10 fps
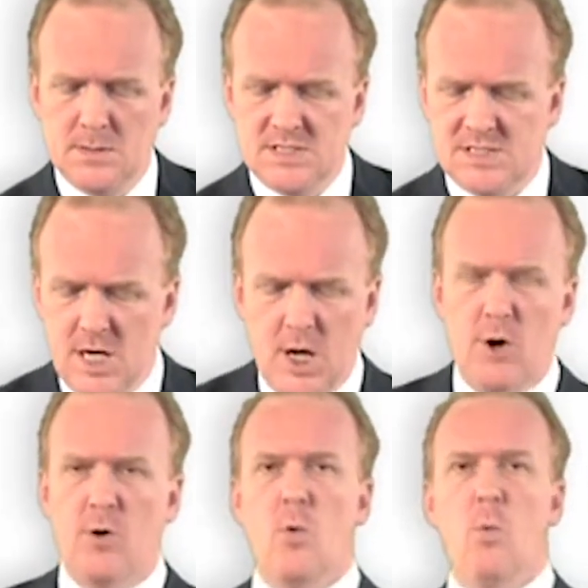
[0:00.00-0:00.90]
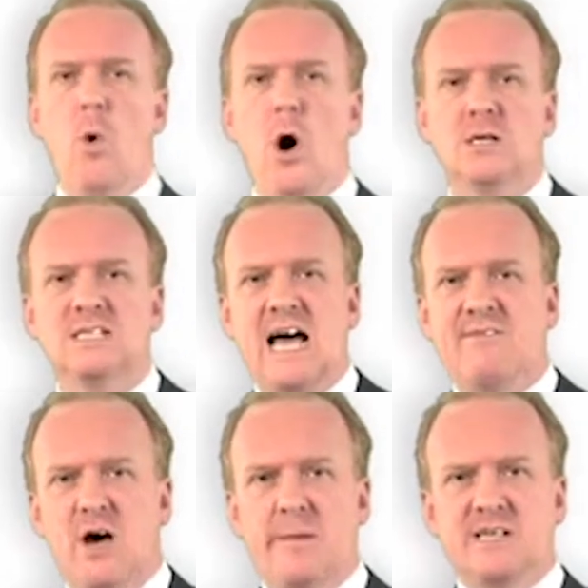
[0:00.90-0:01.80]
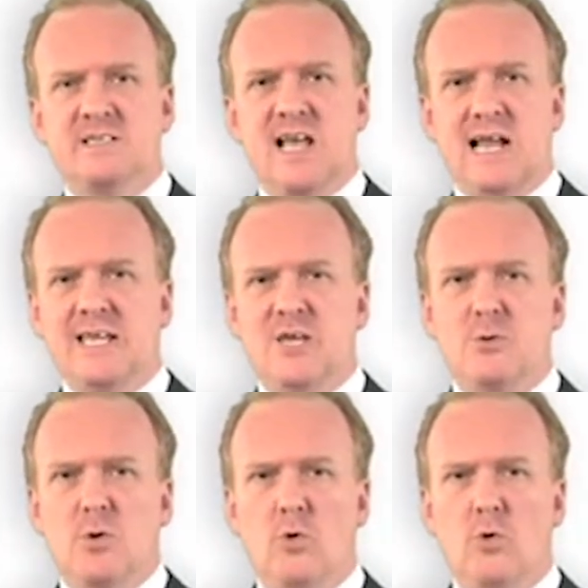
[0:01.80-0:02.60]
So, what have I been telling you